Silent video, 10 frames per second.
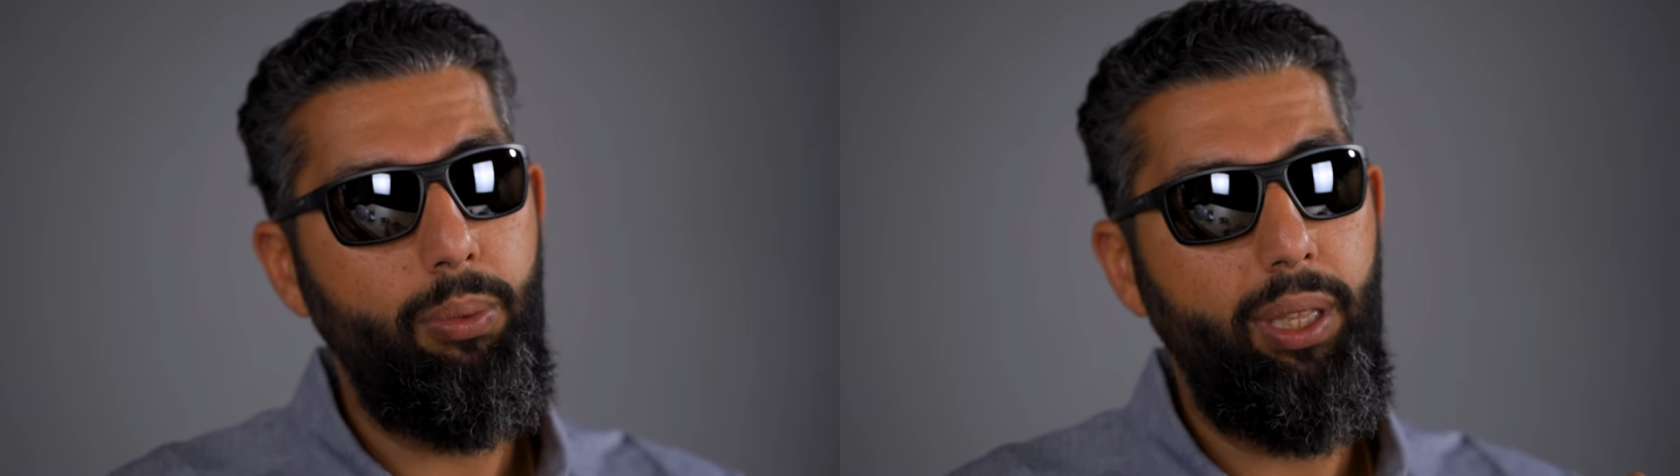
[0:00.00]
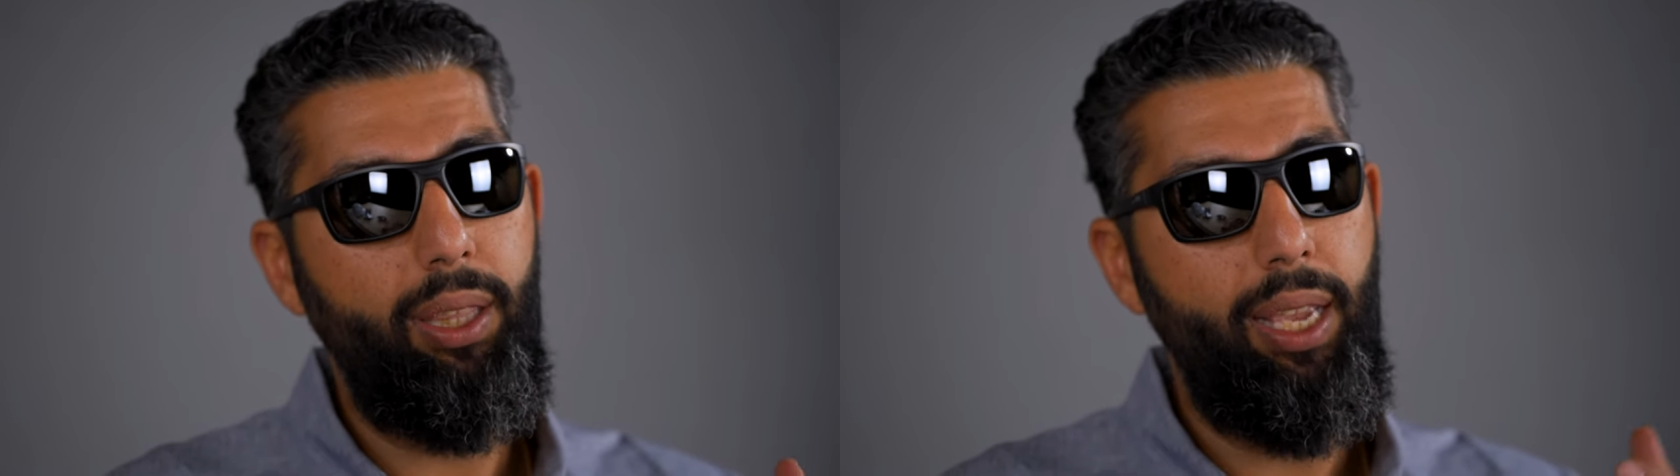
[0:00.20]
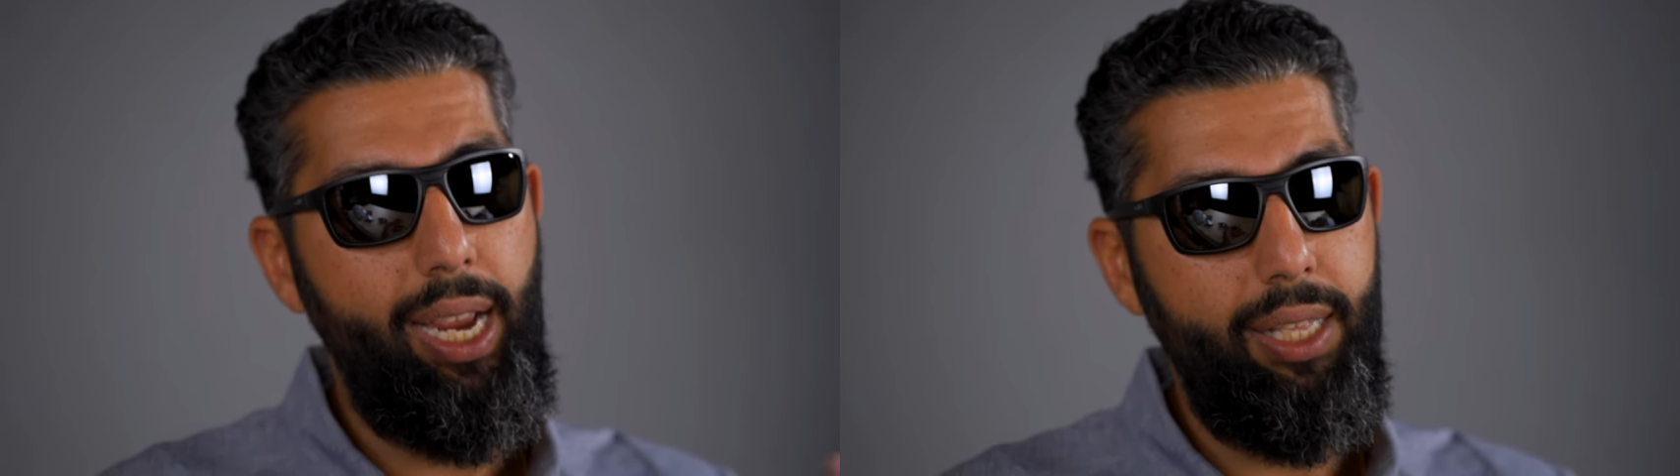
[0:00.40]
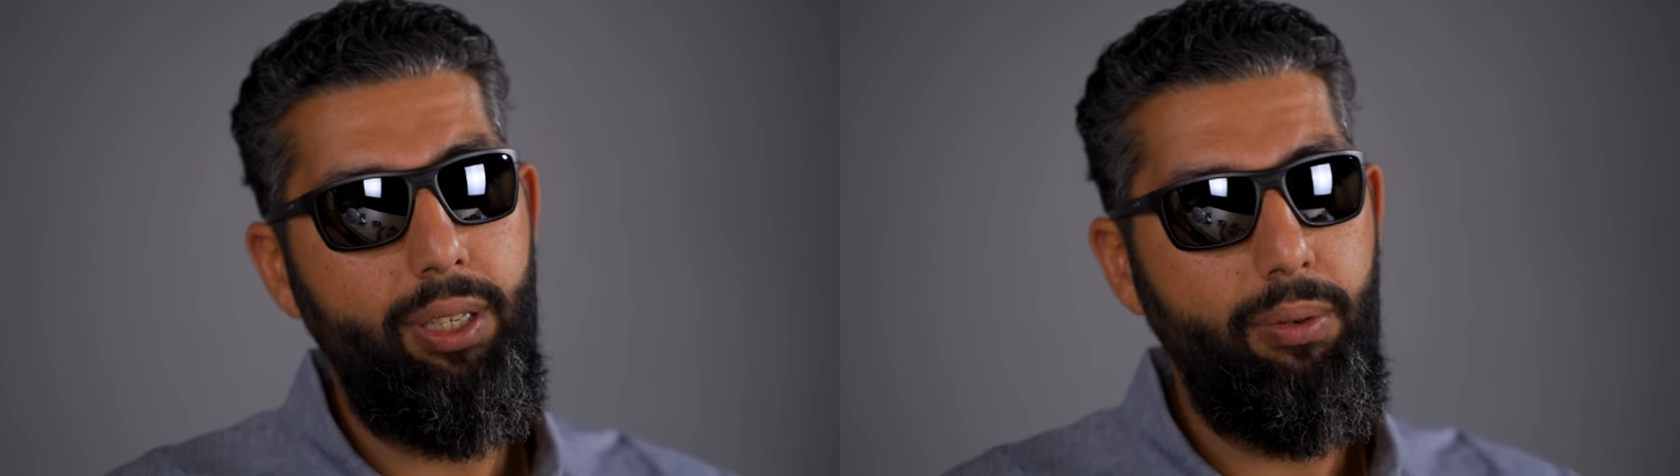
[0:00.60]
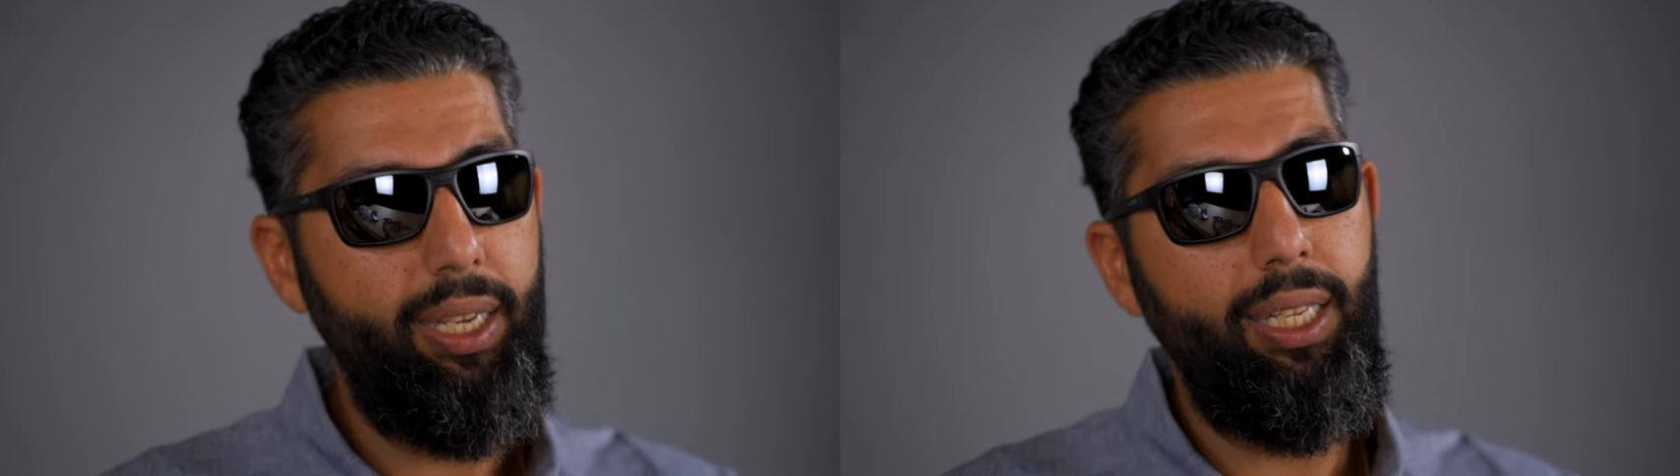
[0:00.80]
with
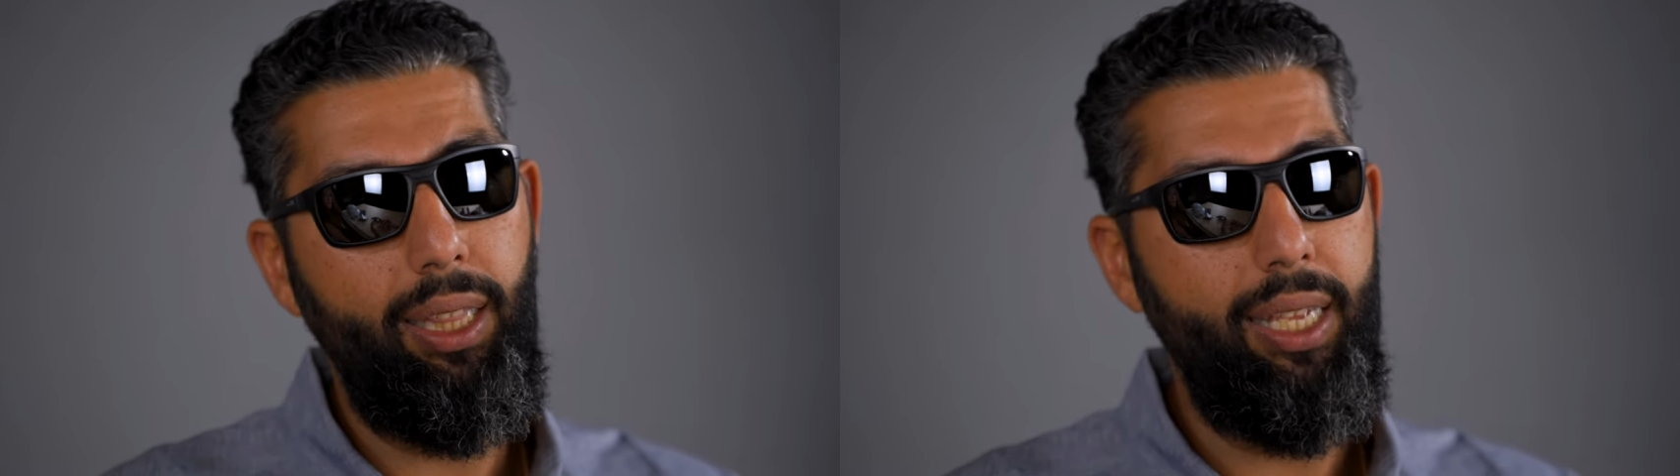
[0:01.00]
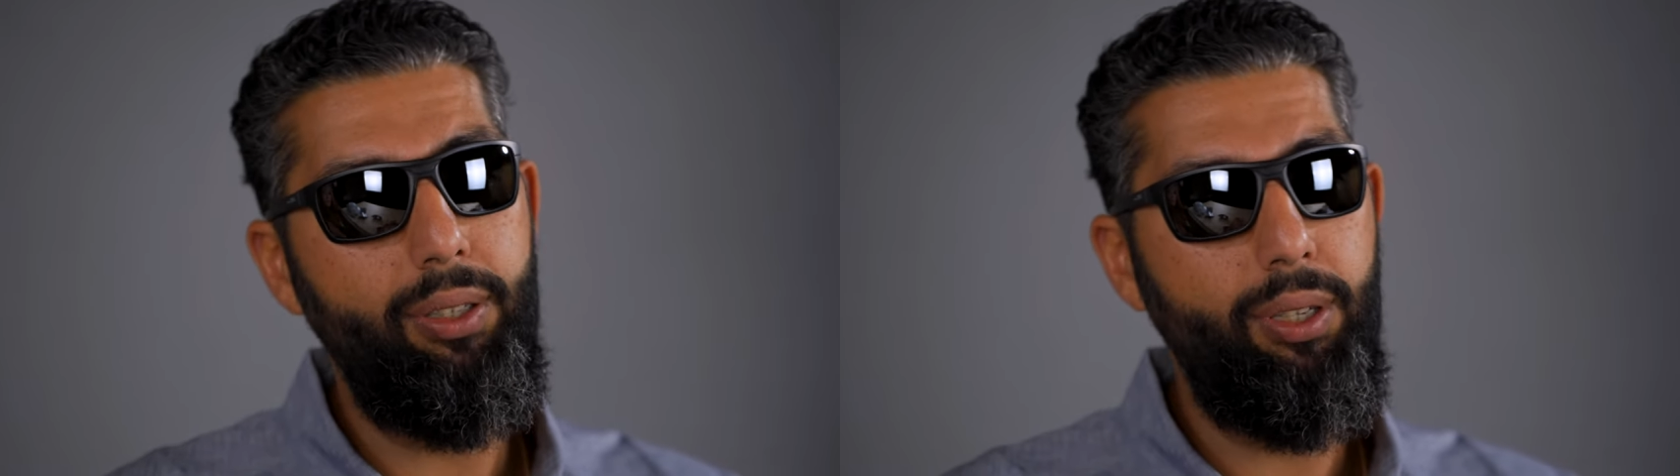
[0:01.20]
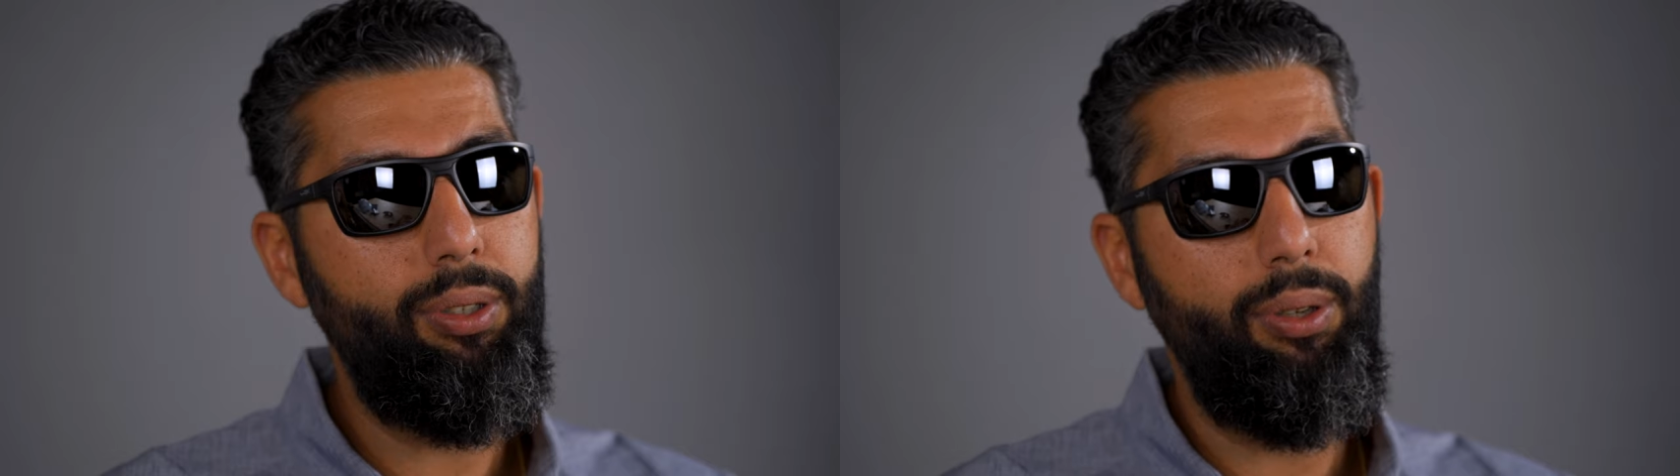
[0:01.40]
ANSI rated lenses.